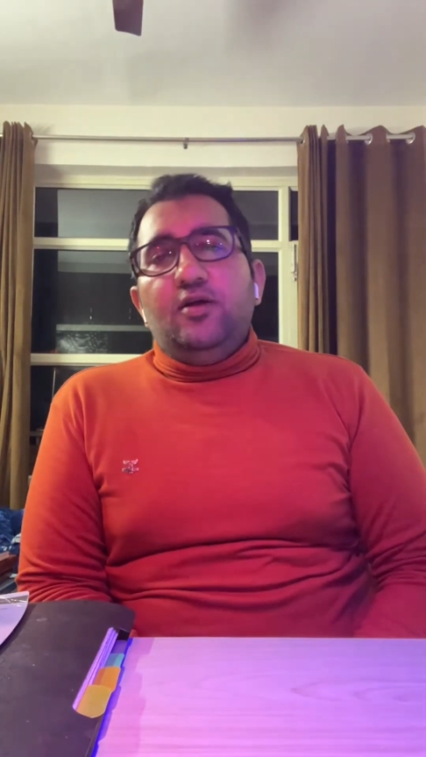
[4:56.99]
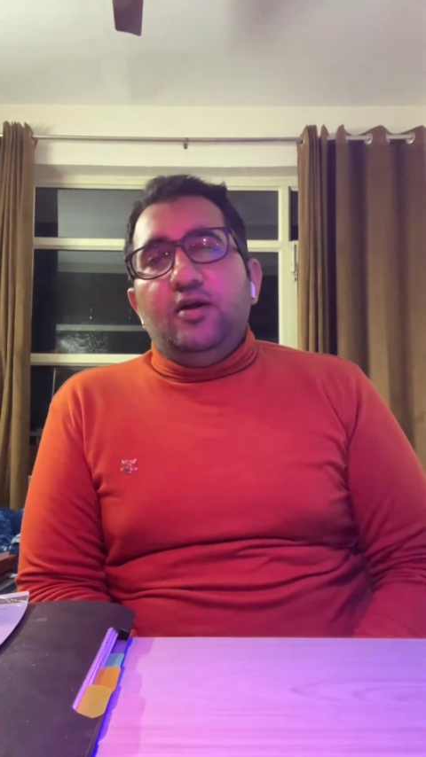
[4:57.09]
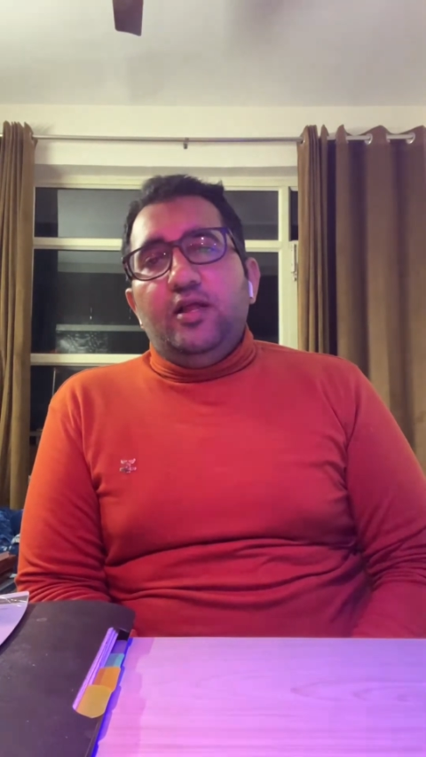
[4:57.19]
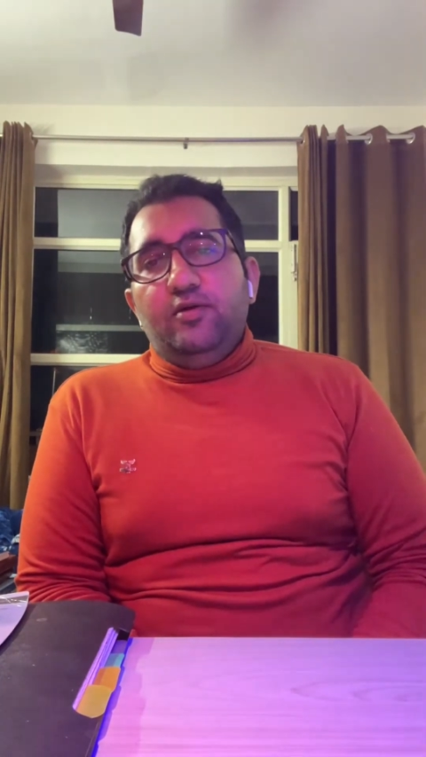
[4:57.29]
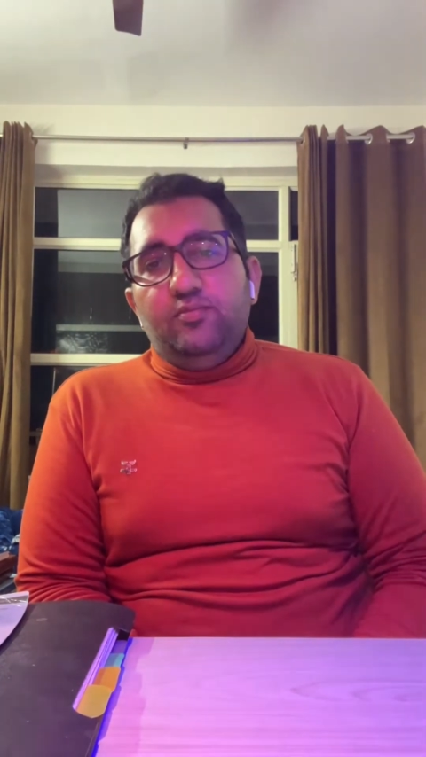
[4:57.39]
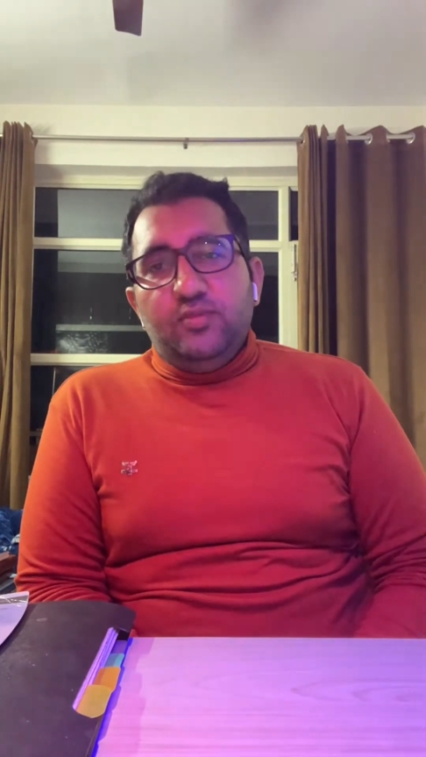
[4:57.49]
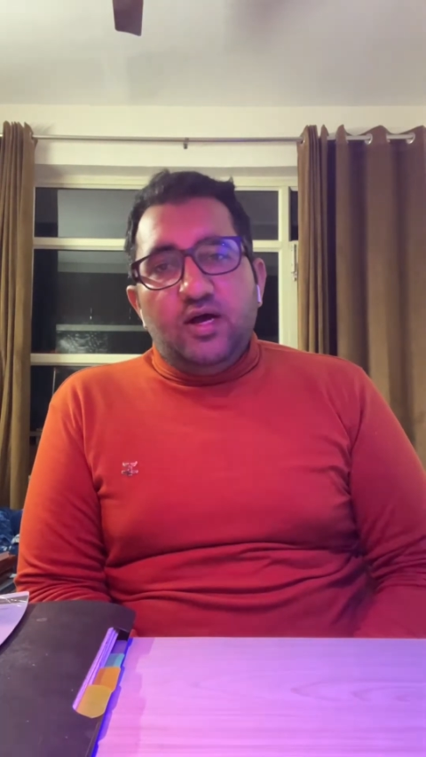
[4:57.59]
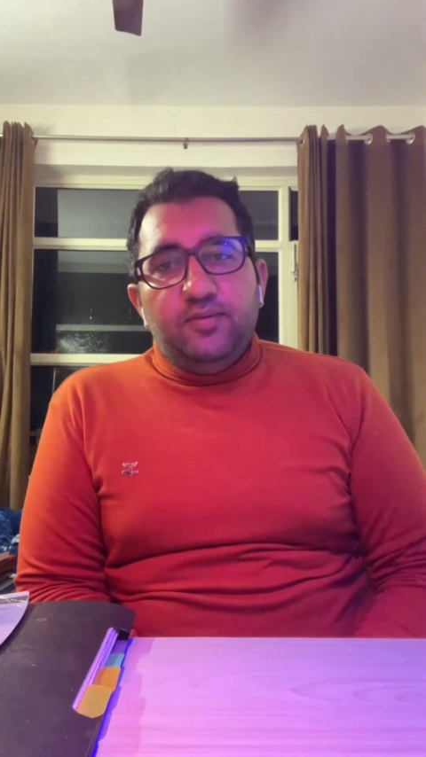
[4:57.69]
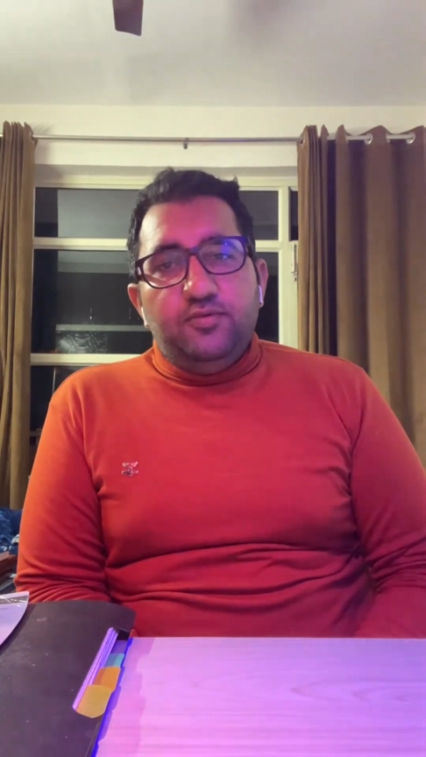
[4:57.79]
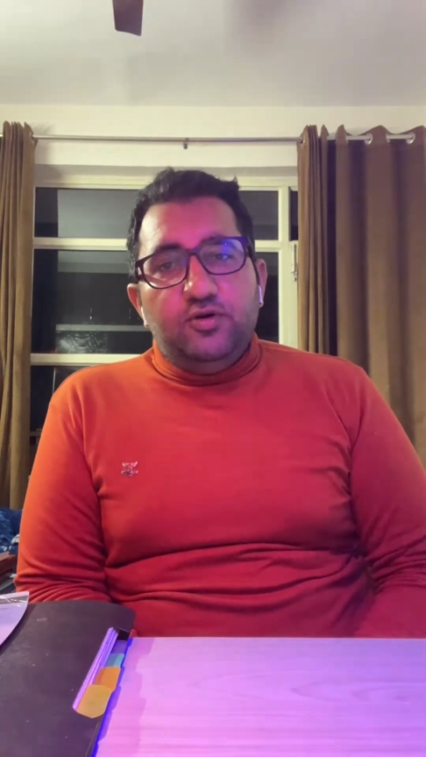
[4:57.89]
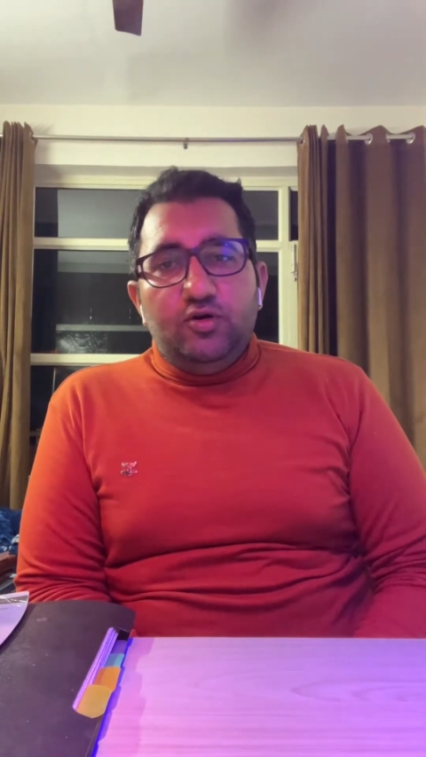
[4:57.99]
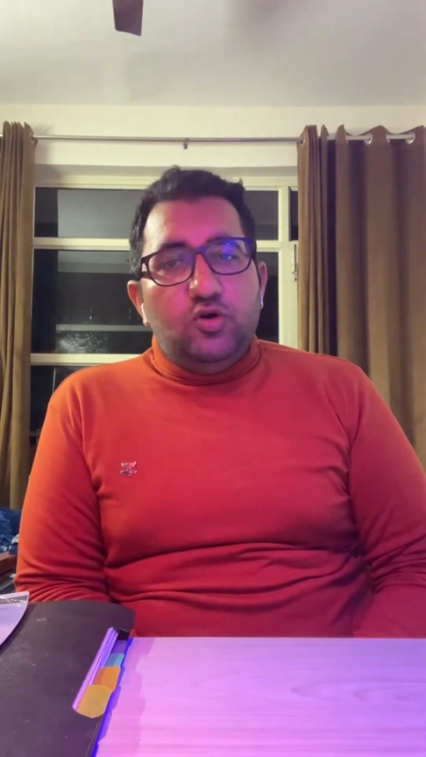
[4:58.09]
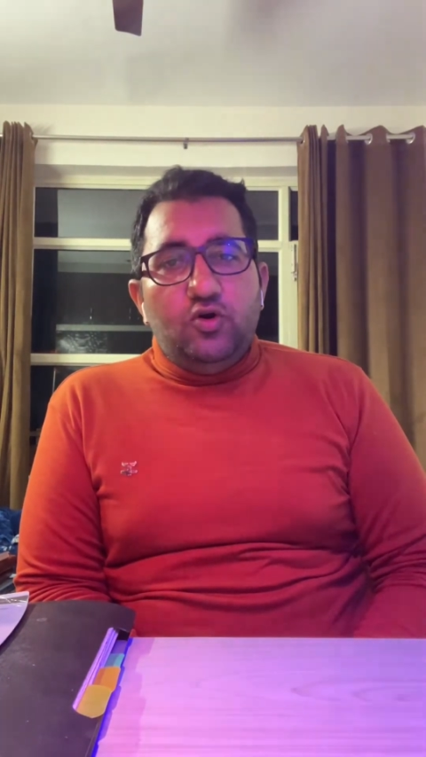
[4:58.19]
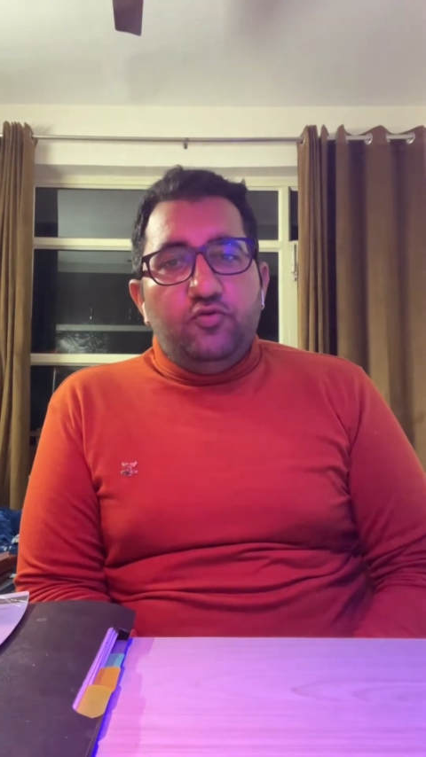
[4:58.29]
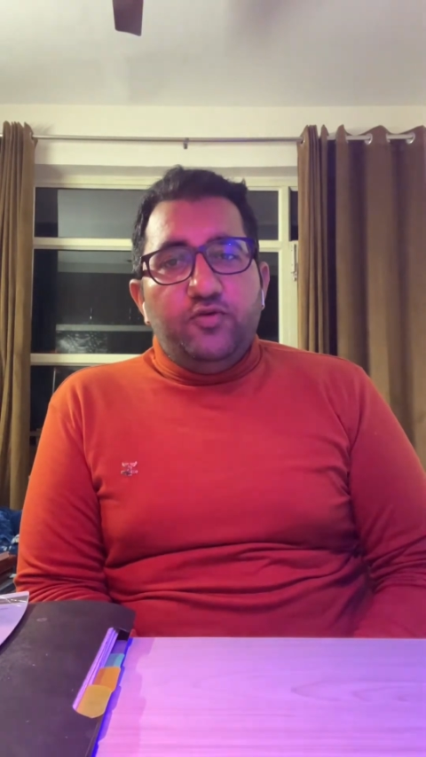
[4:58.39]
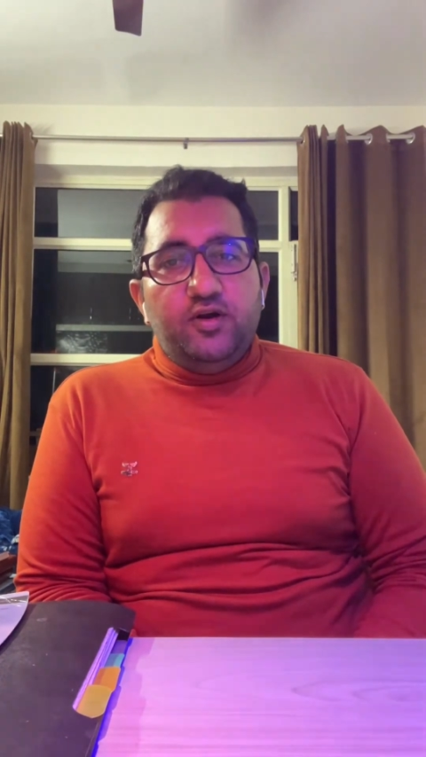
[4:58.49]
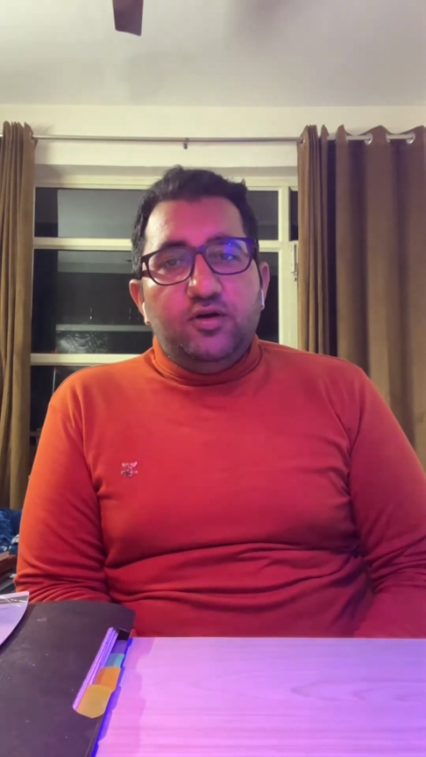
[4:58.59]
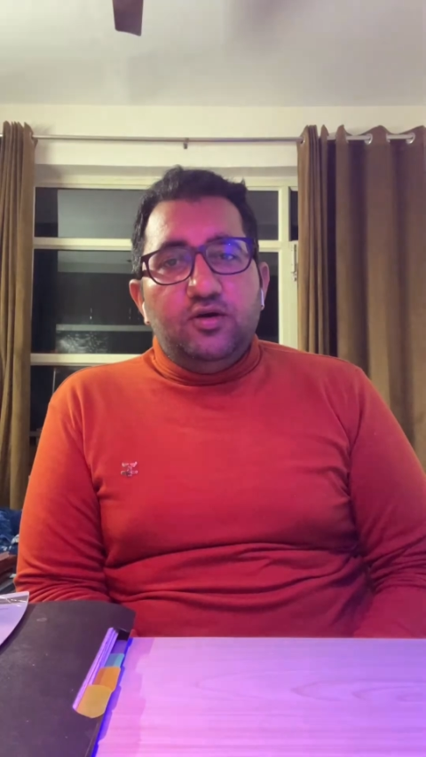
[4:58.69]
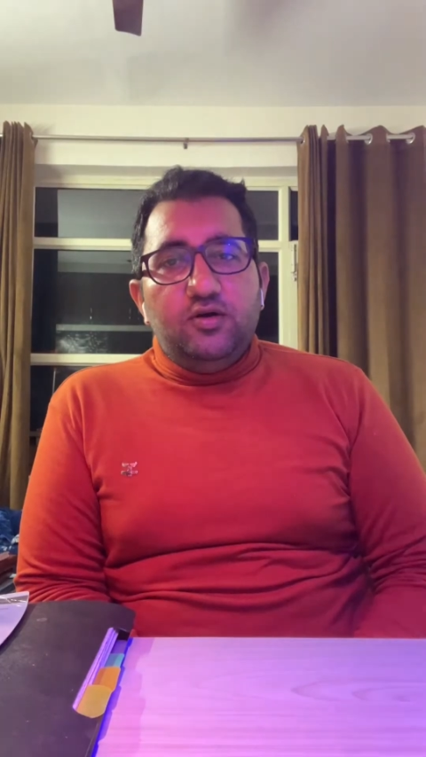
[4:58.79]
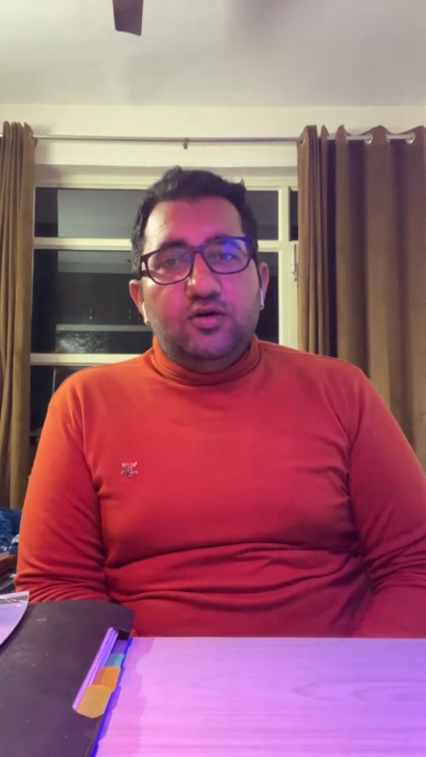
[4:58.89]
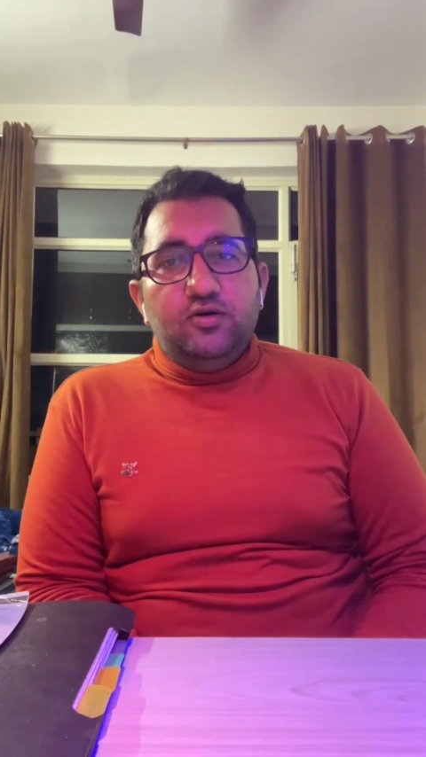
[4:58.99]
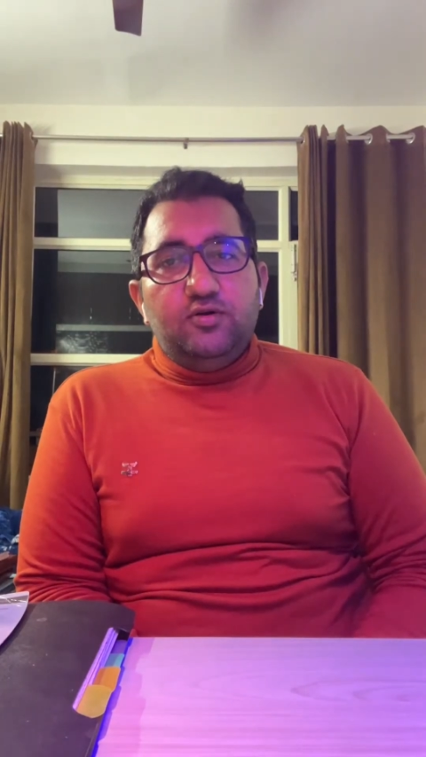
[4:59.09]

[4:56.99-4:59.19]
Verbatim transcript: Then don't wear, uh,